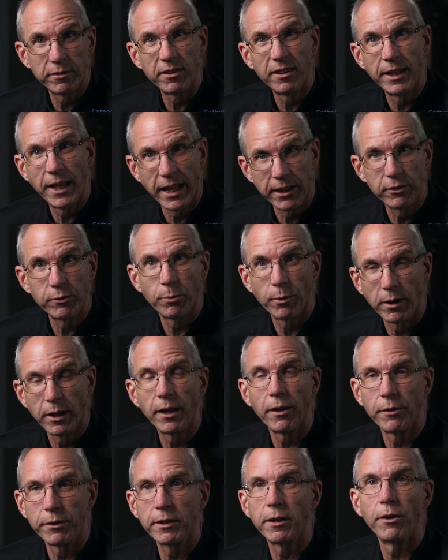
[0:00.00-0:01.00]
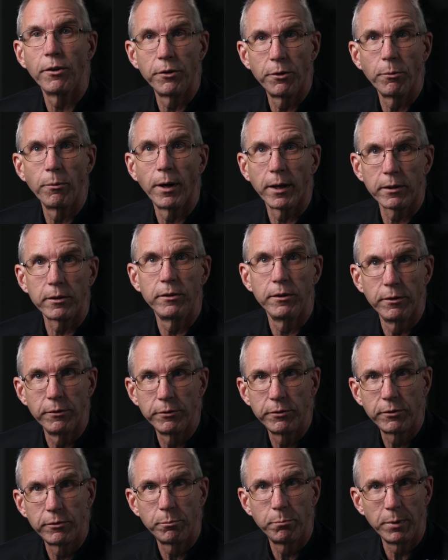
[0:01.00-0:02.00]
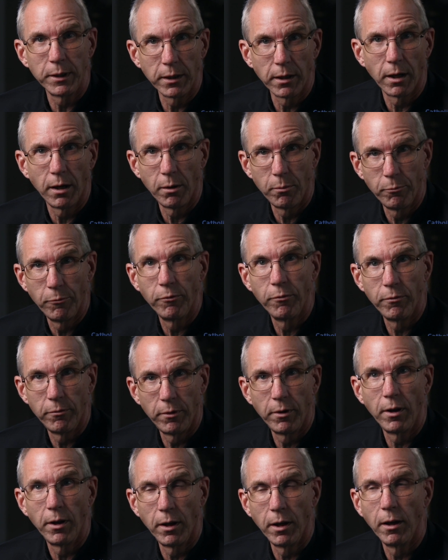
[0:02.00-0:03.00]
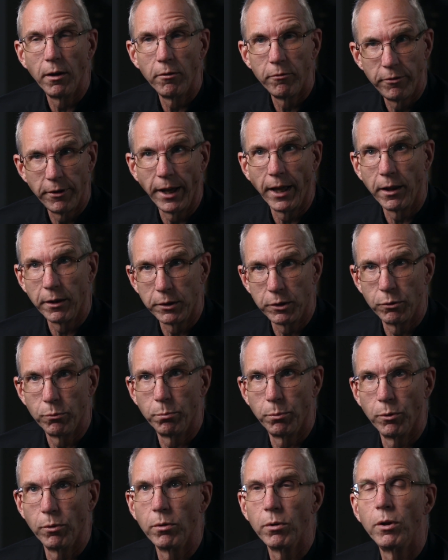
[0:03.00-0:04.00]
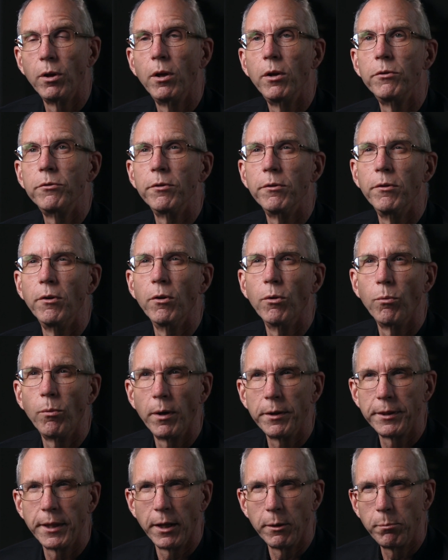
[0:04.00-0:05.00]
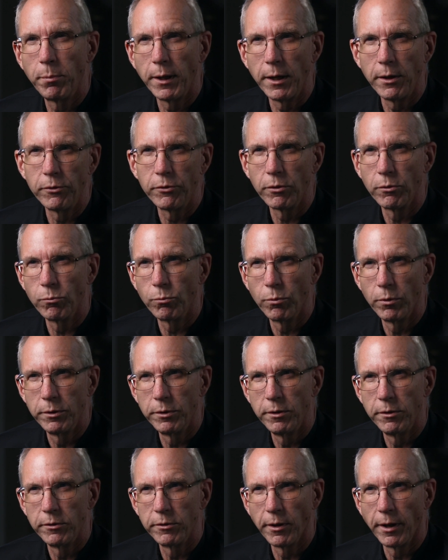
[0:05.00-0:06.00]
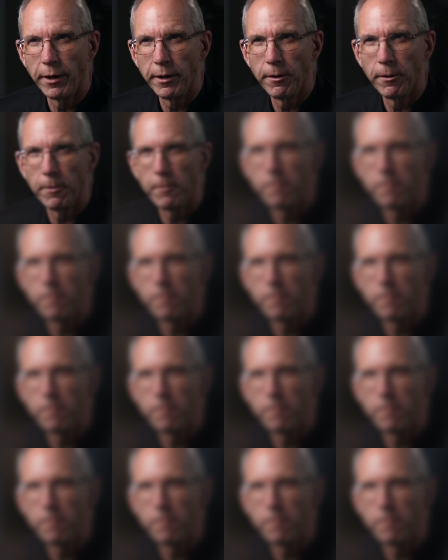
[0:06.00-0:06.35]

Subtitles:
and that's where healthcare directives become valuable to know what that patient would desire.